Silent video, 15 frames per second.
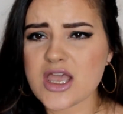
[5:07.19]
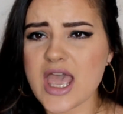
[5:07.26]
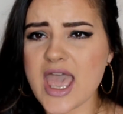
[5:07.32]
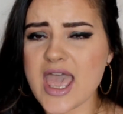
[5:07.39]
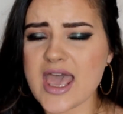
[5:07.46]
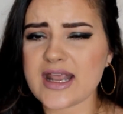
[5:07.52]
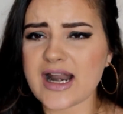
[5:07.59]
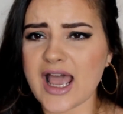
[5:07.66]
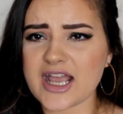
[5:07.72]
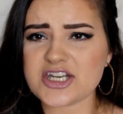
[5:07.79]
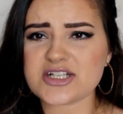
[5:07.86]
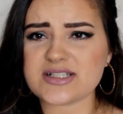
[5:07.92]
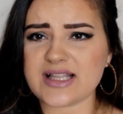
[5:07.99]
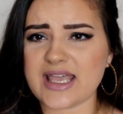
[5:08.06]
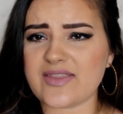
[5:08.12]
And I
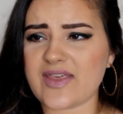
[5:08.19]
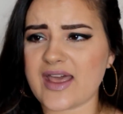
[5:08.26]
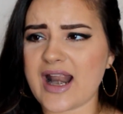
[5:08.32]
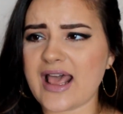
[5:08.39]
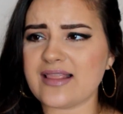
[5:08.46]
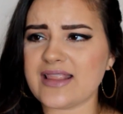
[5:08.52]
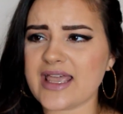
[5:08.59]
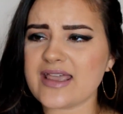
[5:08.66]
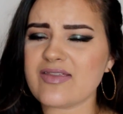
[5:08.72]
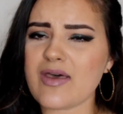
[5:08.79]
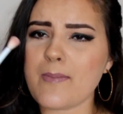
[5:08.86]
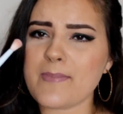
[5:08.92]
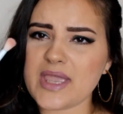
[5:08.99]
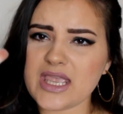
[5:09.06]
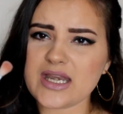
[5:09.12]
just like that. I like
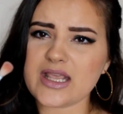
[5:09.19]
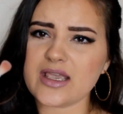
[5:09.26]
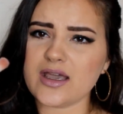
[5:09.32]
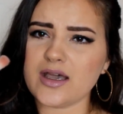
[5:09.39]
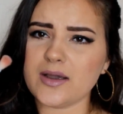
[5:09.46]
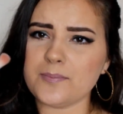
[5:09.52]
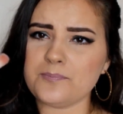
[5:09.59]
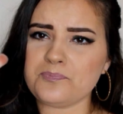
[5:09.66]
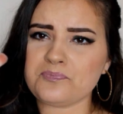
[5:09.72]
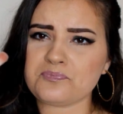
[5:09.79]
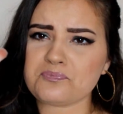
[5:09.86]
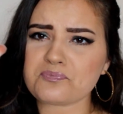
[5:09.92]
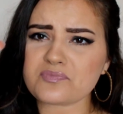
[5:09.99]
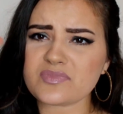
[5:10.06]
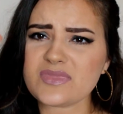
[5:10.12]
the medium
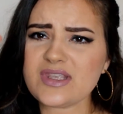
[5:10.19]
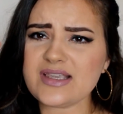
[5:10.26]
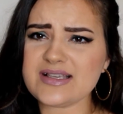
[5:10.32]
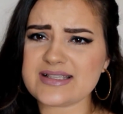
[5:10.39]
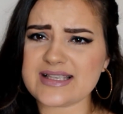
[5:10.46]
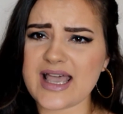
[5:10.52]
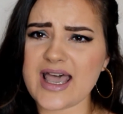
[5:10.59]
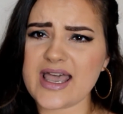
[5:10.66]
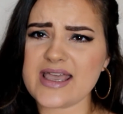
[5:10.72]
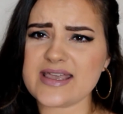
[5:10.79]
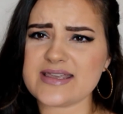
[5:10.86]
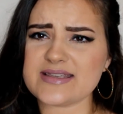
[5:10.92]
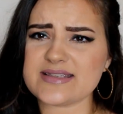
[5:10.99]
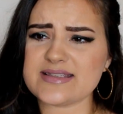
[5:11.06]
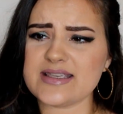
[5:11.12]

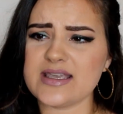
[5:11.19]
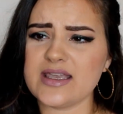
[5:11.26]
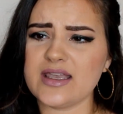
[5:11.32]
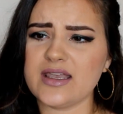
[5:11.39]
sized